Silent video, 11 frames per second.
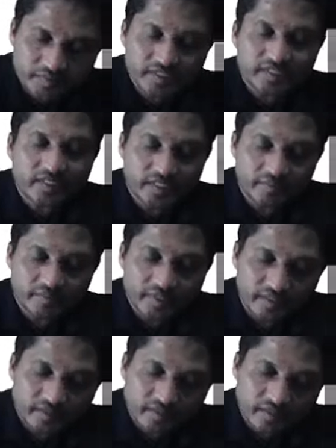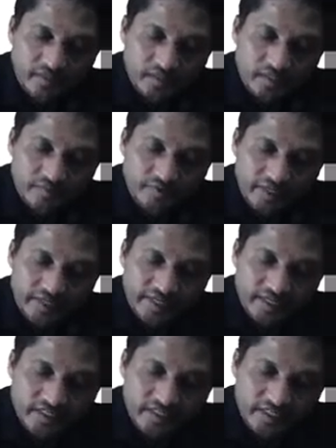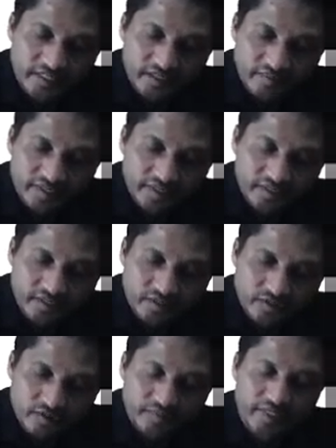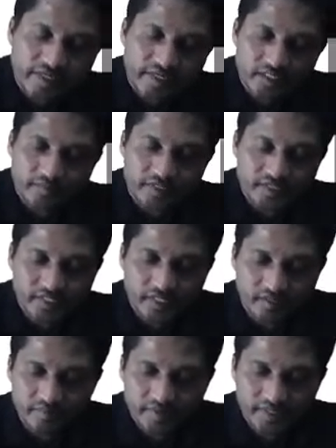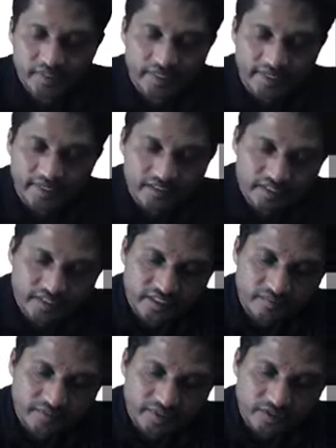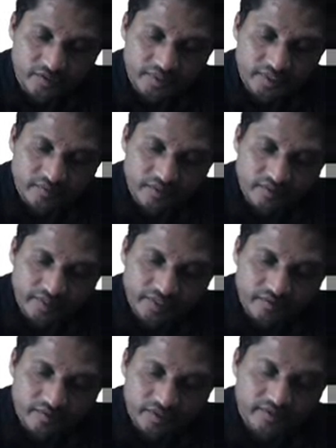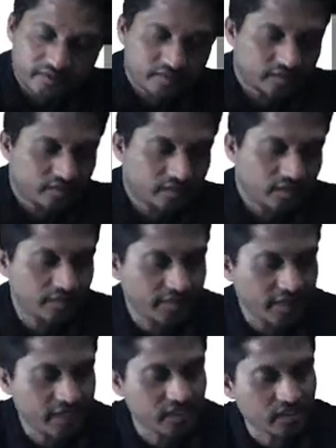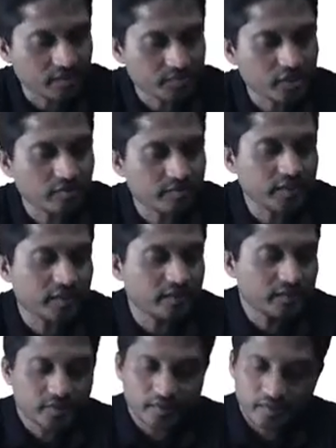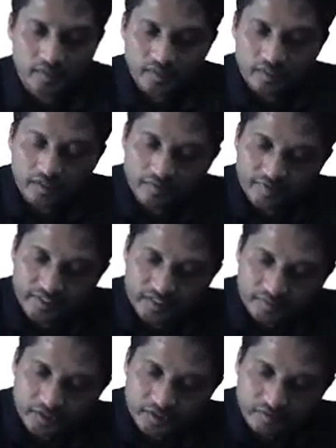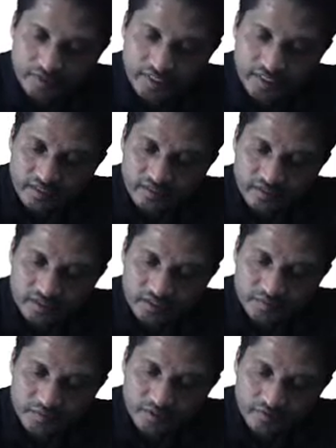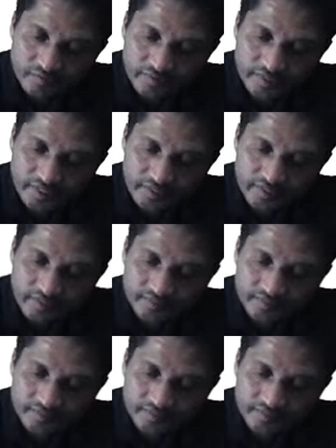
present in B. Therefore, A intersection B should A is present in B. A intersection B should be equal to A only. If A is a subset of B. Now, if I substitute here, this is P of A